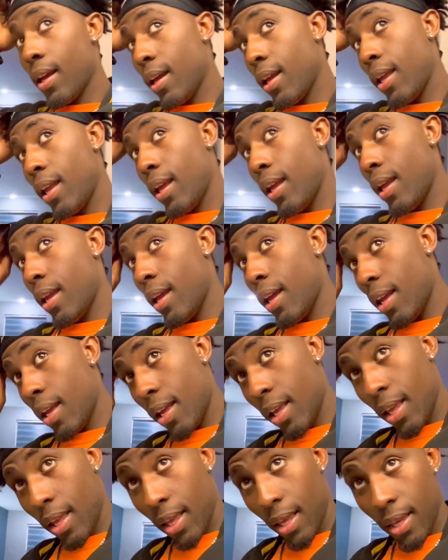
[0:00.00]

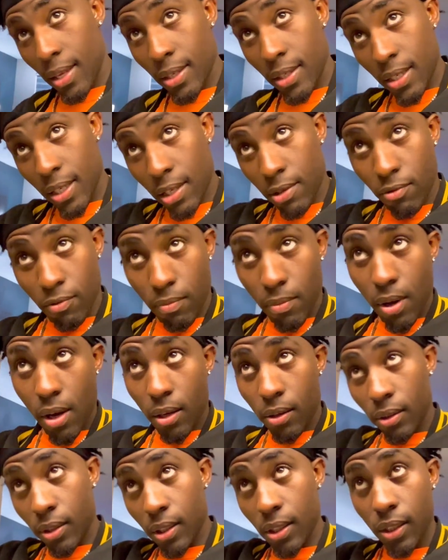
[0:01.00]
Yeah, just
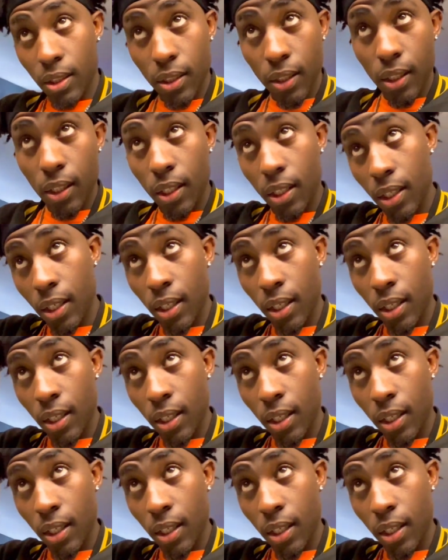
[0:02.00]
remodeled this joint.